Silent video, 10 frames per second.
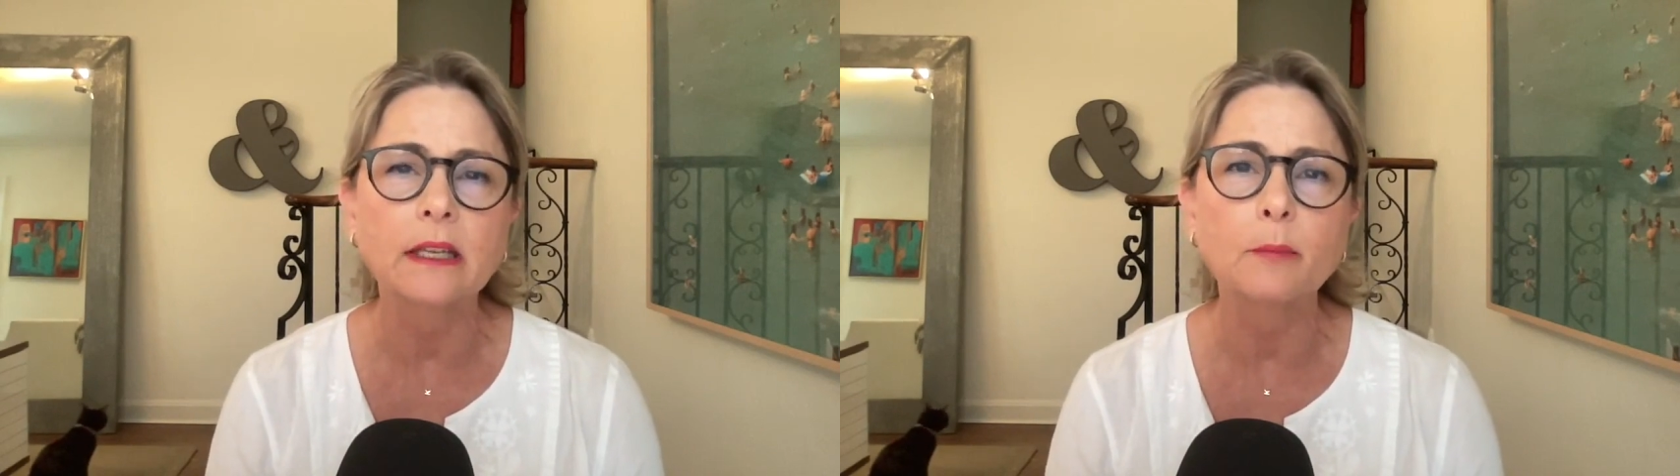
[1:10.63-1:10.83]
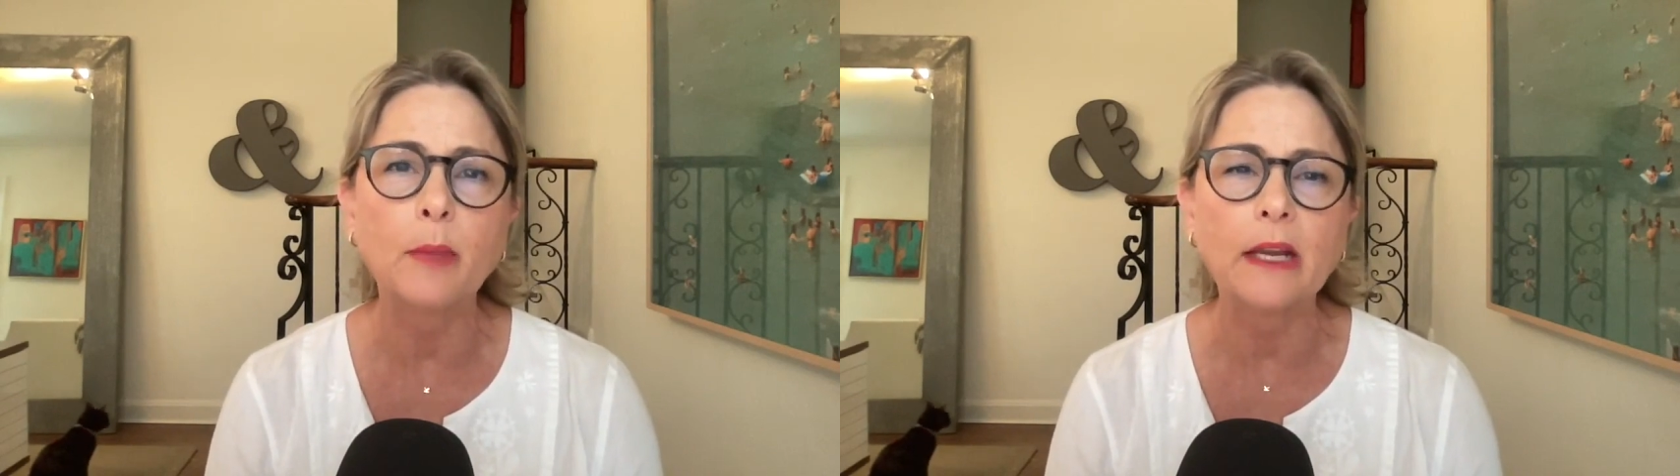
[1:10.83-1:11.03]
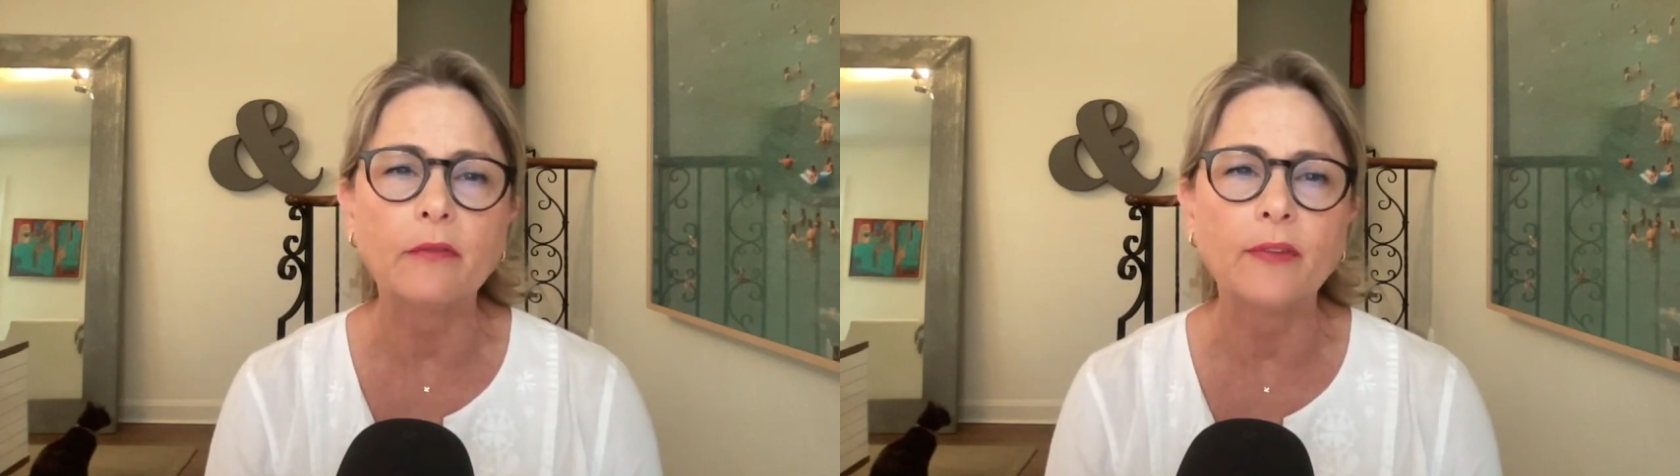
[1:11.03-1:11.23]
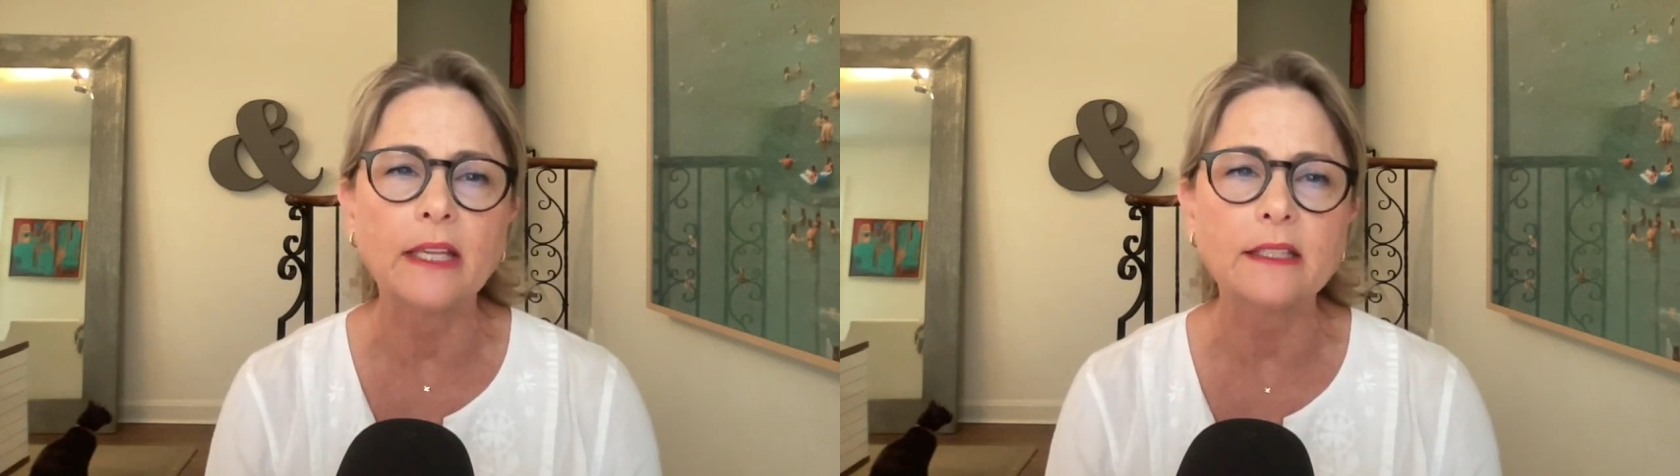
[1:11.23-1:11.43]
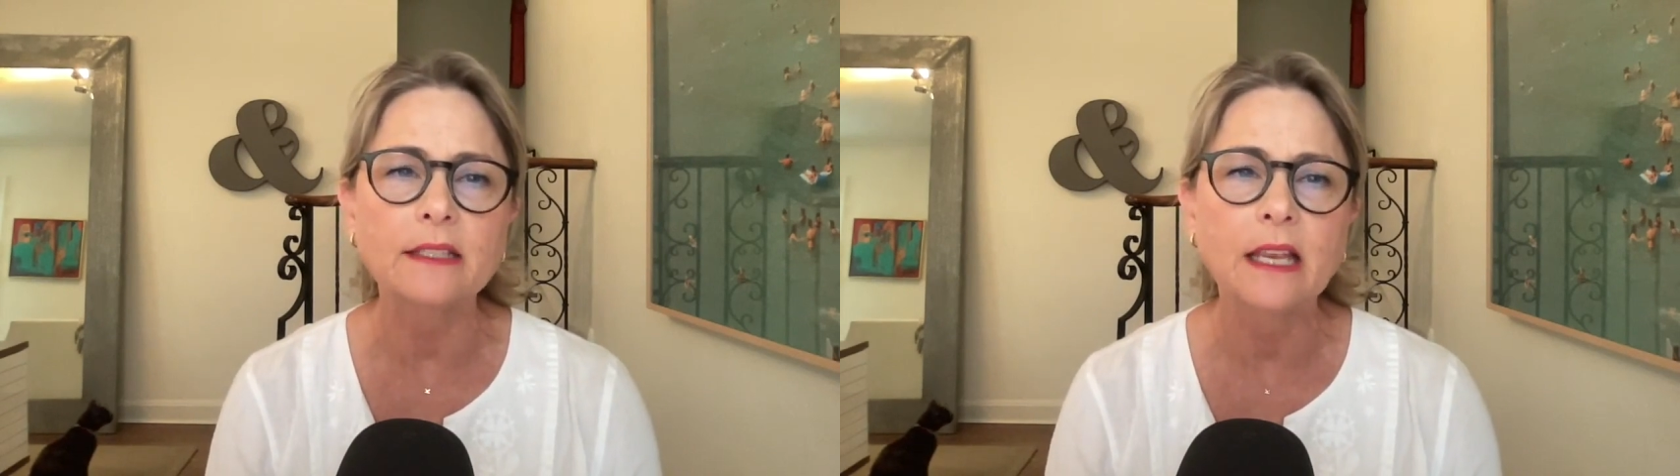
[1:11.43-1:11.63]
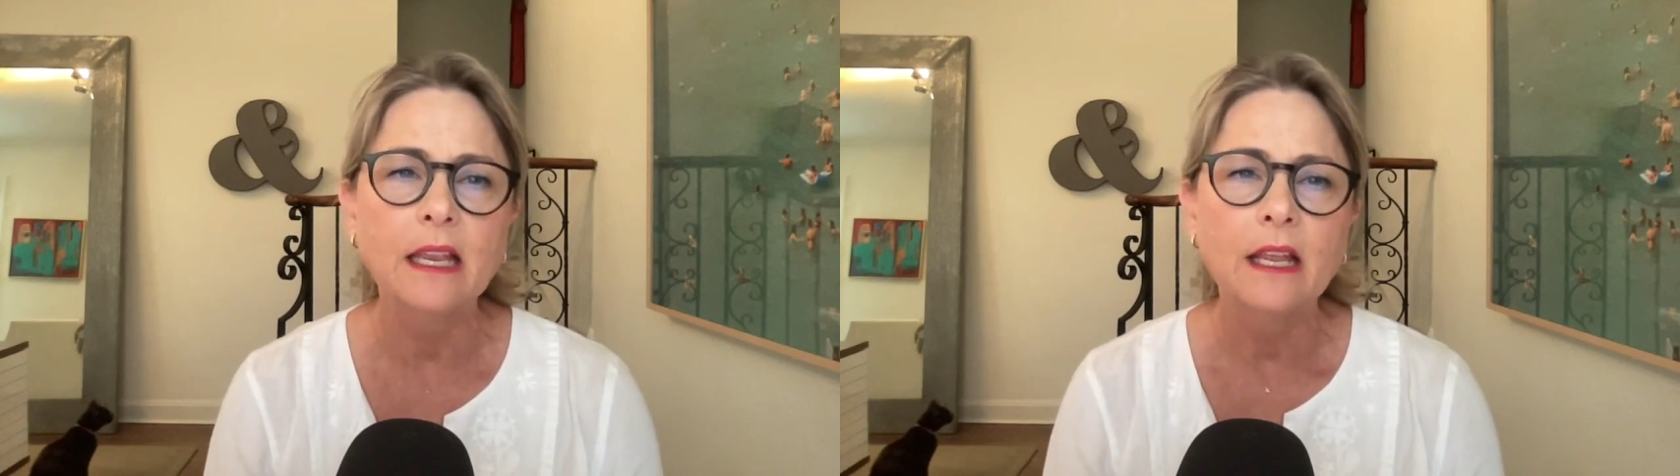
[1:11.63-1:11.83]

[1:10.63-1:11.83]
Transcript: benefits.